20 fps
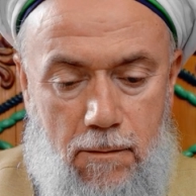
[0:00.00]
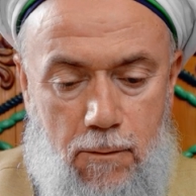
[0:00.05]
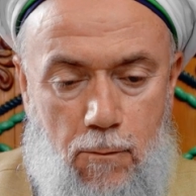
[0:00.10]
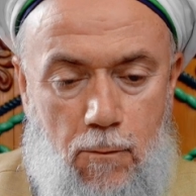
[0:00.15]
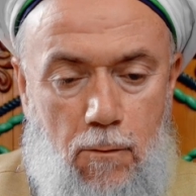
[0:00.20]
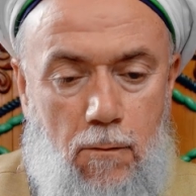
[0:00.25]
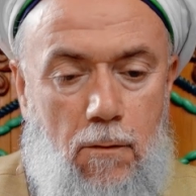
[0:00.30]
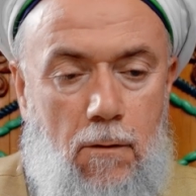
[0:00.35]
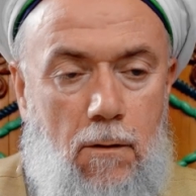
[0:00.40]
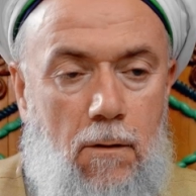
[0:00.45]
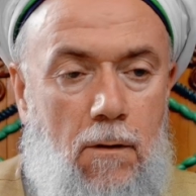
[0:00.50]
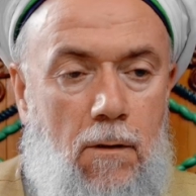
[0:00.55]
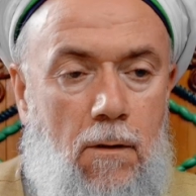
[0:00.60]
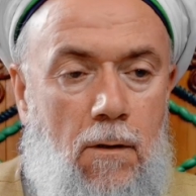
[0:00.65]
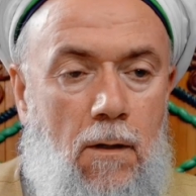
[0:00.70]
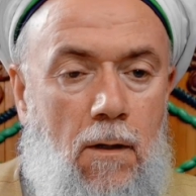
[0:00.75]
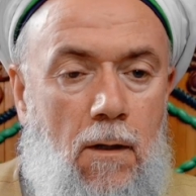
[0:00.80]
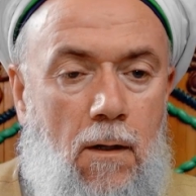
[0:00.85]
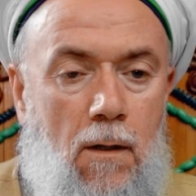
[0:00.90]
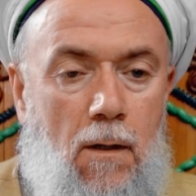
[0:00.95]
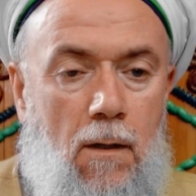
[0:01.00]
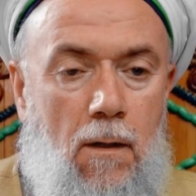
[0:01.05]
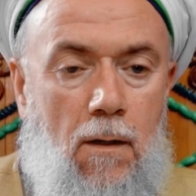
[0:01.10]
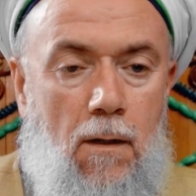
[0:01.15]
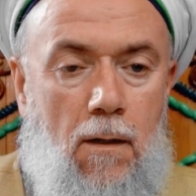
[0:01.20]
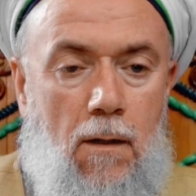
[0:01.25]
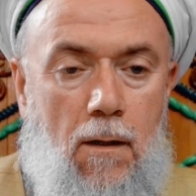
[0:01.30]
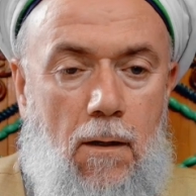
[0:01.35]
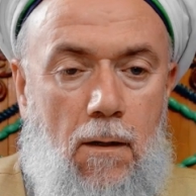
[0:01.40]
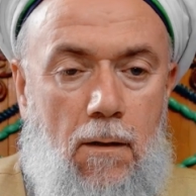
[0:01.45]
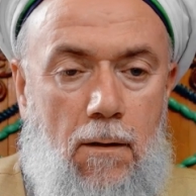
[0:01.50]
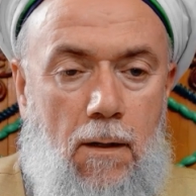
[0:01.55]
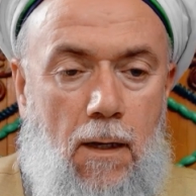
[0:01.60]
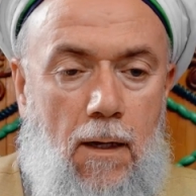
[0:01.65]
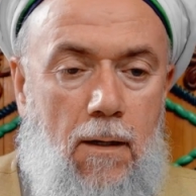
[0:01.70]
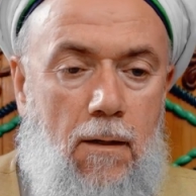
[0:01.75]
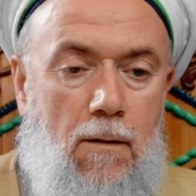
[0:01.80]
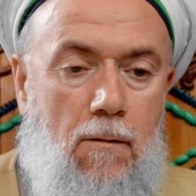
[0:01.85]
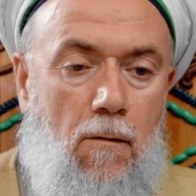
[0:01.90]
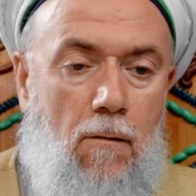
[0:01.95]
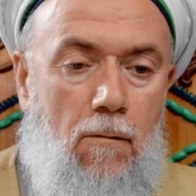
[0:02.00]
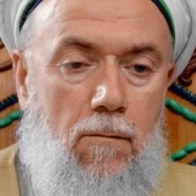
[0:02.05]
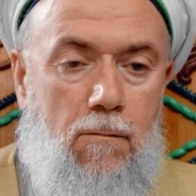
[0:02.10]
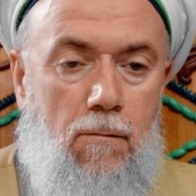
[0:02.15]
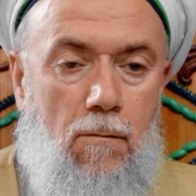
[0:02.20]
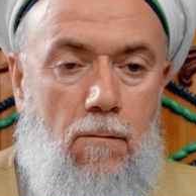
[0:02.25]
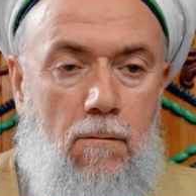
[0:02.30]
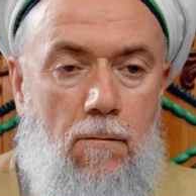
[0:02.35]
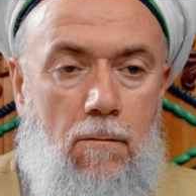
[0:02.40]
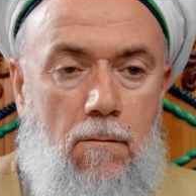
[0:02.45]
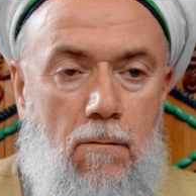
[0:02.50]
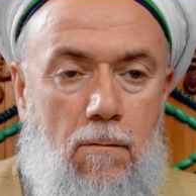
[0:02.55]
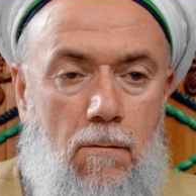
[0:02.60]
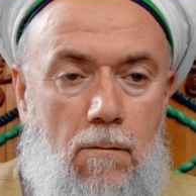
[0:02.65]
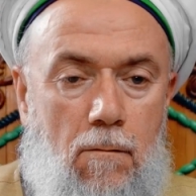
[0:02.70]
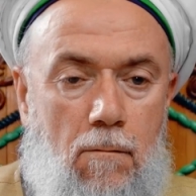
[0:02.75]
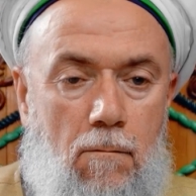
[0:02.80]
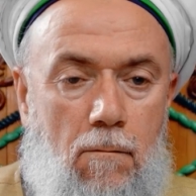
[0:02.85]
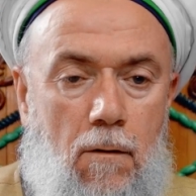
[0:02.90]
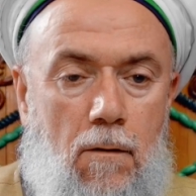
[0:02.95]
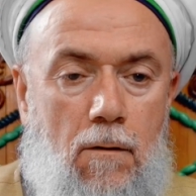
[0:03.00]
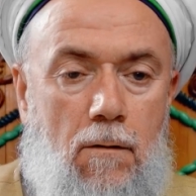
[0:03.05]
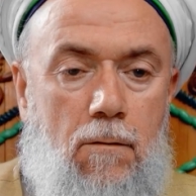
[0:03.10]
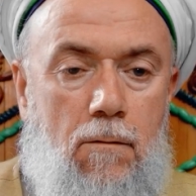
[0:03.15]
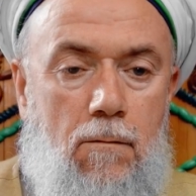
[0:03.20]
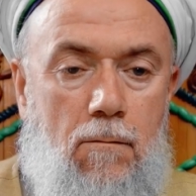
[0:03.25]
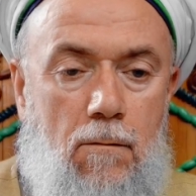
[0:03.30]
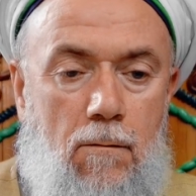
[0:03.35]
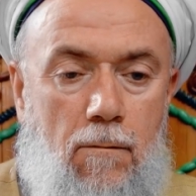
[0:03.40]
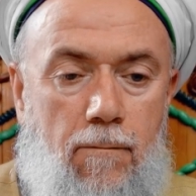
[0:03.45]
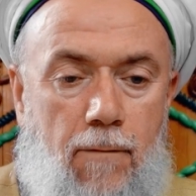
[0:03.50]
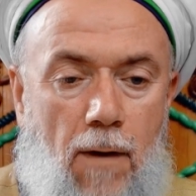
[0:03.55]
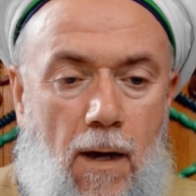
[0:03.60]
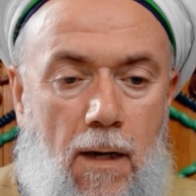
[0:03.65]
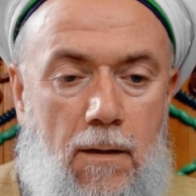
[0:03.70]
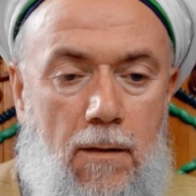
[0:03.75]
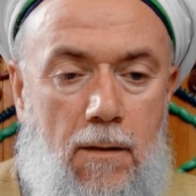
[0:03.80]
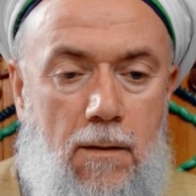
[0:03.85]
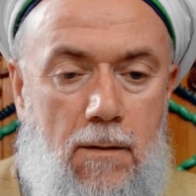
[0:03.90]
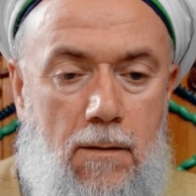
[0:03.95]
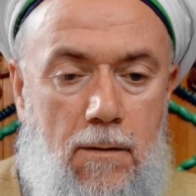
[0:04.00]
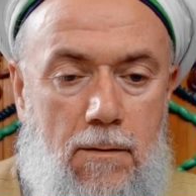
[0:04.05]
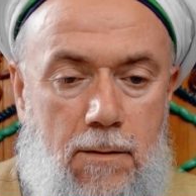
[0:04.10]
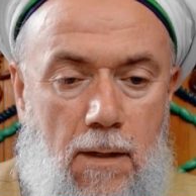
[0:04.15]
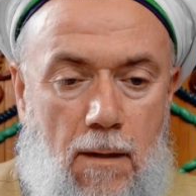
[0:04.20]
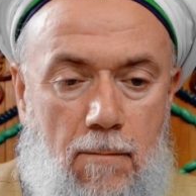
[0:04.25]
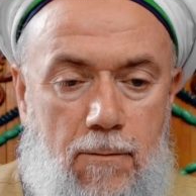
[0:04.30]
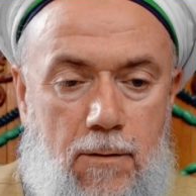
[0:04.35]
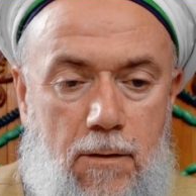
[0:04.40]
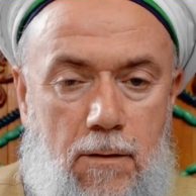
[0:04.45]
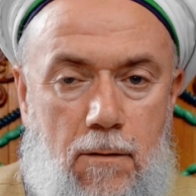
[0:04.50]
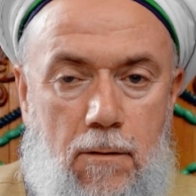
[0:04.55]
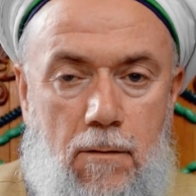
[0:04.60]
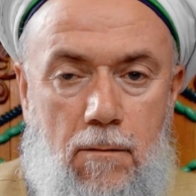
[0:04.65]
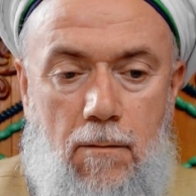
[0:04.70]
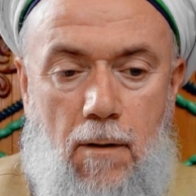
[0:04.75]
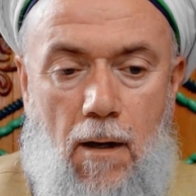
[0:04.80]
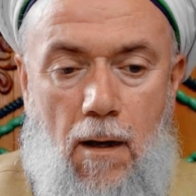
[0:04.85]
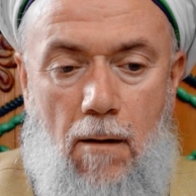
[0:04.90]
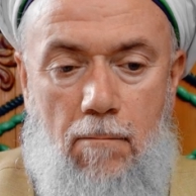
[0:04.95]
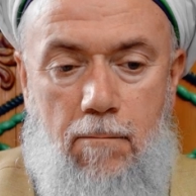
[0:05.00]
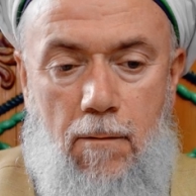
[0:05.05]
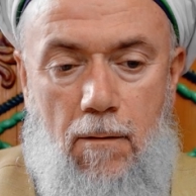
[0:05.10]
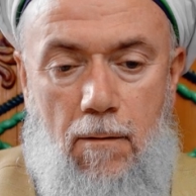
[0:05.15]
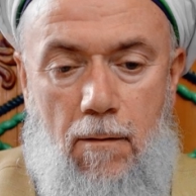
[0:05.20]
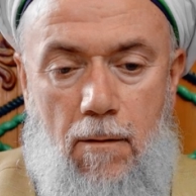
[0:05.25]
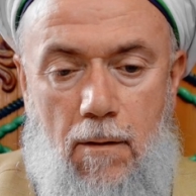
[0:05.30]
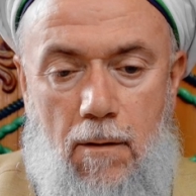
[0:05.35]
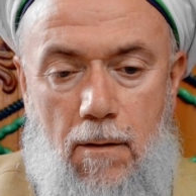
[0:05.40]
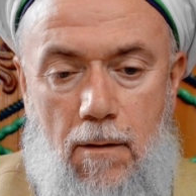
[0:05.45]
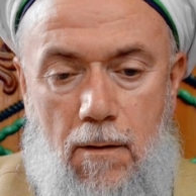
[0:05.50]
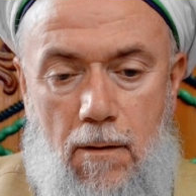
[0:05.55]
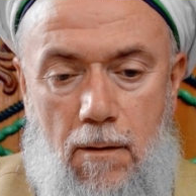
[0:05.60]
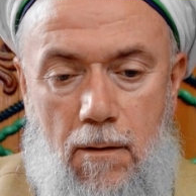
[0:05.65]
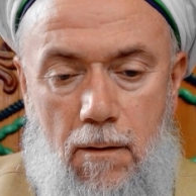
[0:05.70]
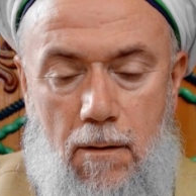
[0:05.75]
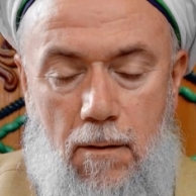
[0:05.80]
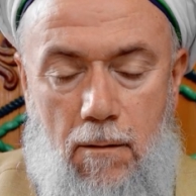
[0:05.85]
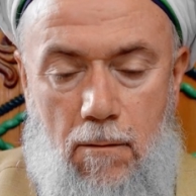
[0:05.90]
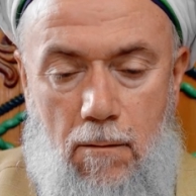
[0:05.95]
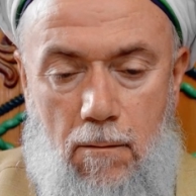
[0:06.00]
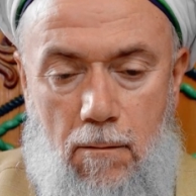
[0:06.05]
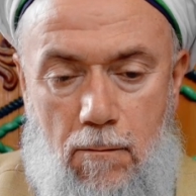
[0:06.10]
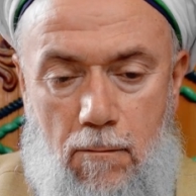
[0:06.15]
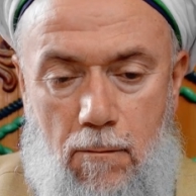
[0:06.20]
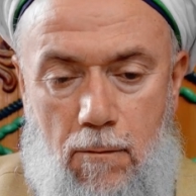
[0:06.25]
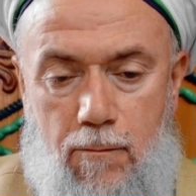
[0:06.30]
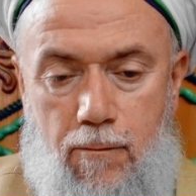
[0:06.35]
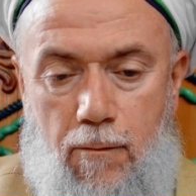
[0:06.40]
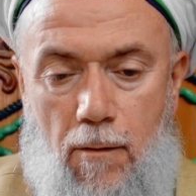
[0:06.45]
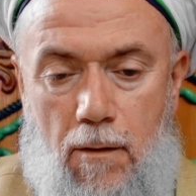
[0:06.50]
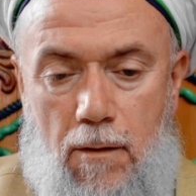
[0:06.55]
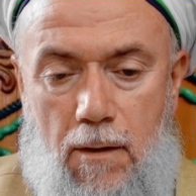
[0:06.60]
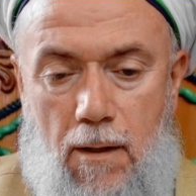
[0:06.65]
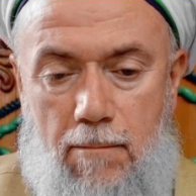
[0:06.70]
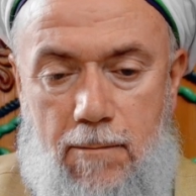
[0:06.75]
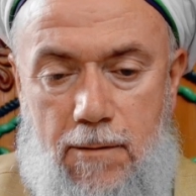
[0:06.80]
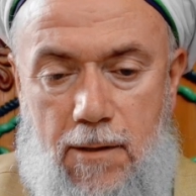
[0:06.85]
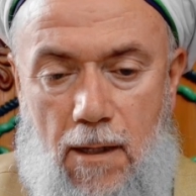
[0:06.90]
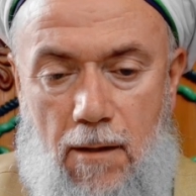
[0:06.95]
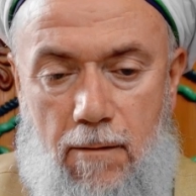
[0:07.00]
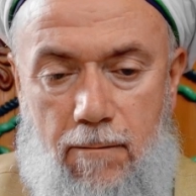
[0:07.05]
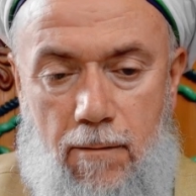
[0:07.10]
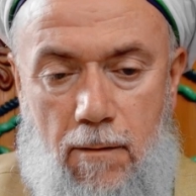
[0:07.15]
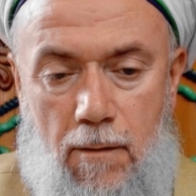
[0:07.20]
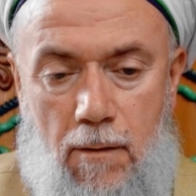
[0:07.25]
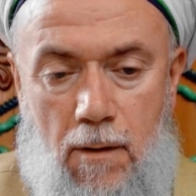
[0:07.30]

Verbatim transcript: school, they go to work to find something good for themselves.